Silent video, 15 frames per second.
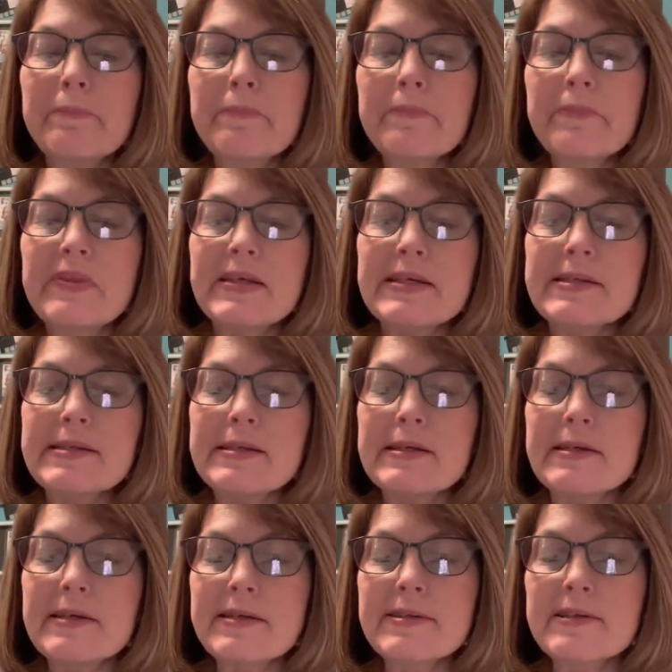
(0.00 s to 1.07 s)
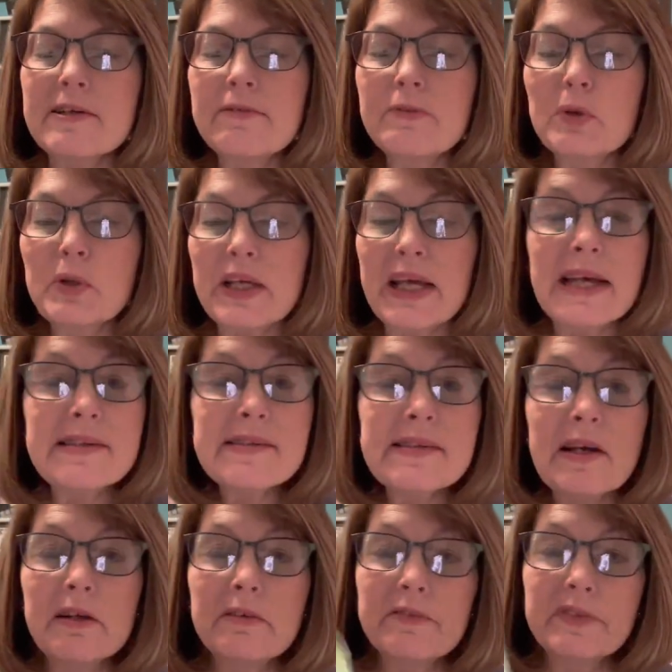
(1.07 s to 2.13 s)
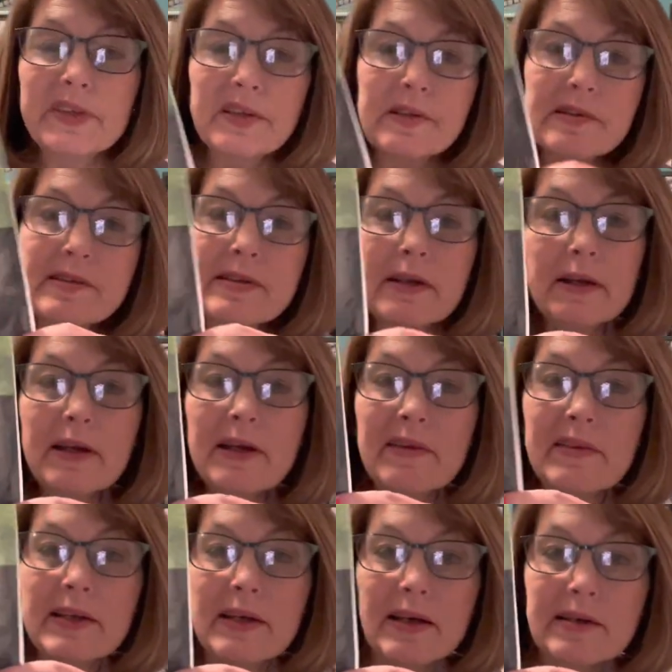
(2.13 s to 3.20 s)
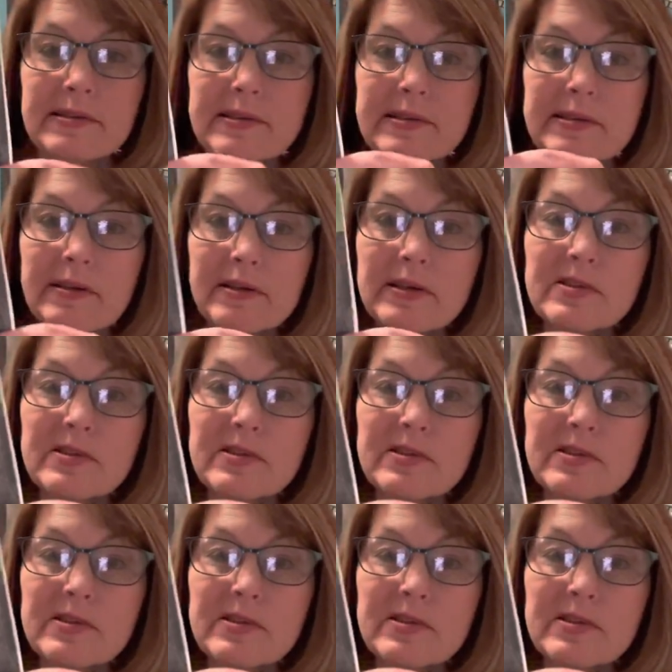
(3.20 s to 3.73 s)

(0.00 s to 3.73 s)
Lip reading: This is 48 servings in this.